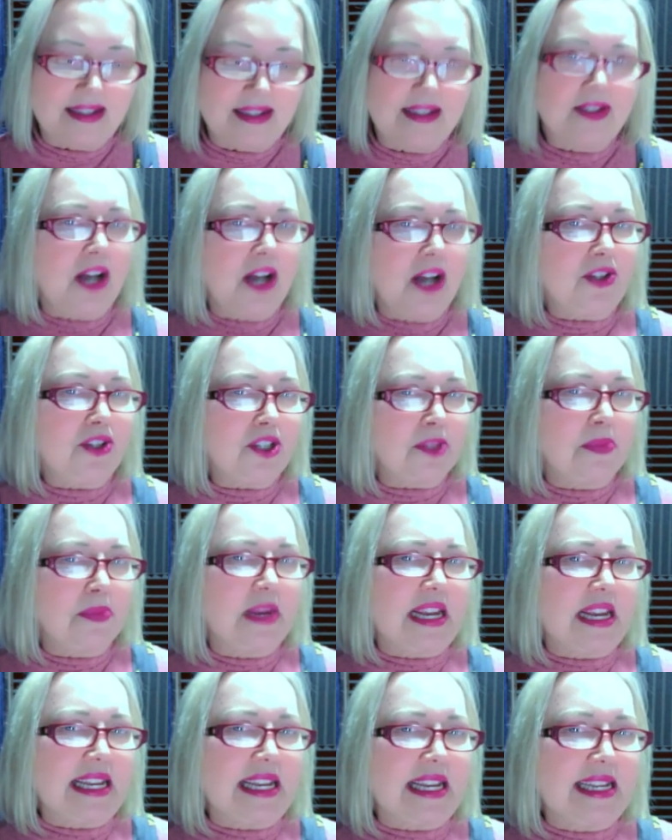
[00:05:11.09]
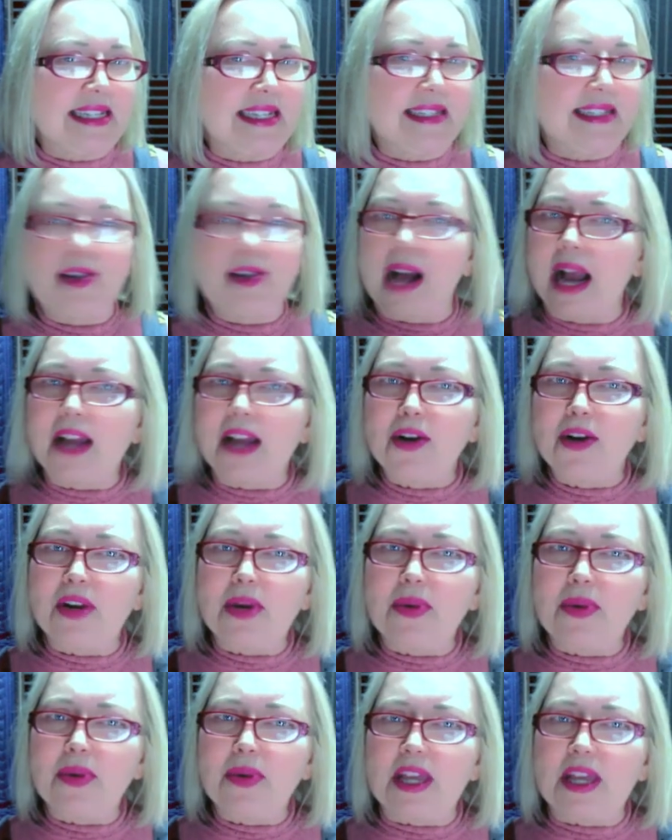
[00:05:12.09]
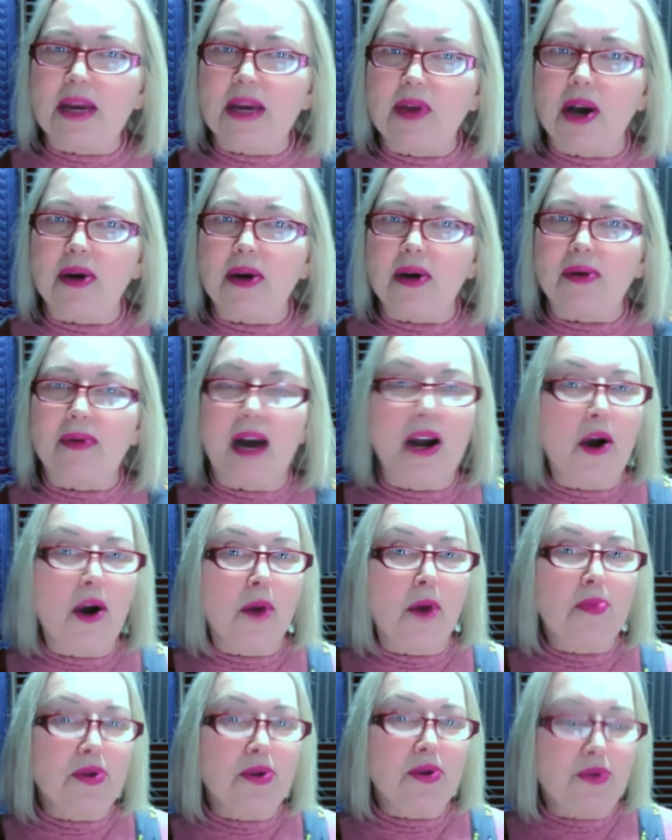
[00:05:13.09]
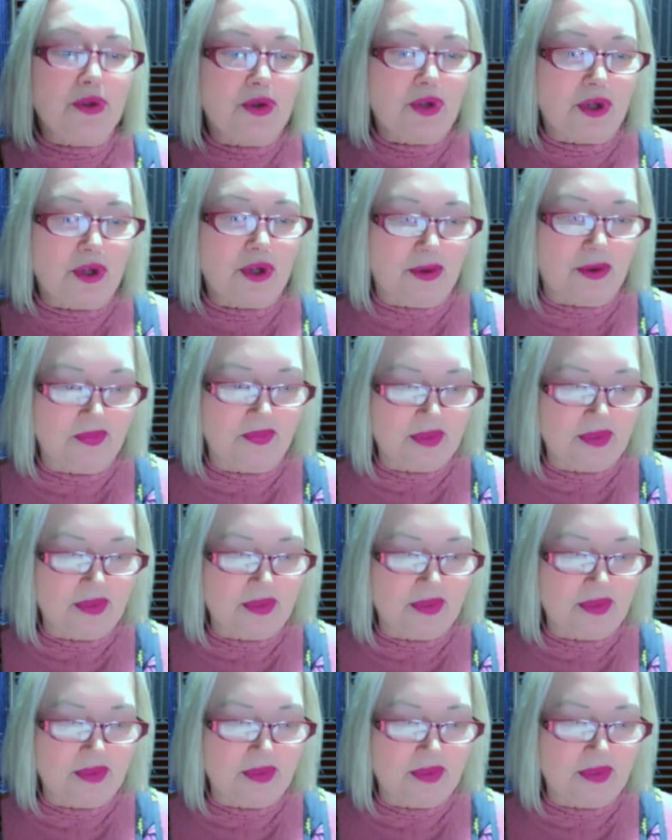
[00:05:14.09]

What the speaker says: Not just me. I agree with him, though. I hope you do, too.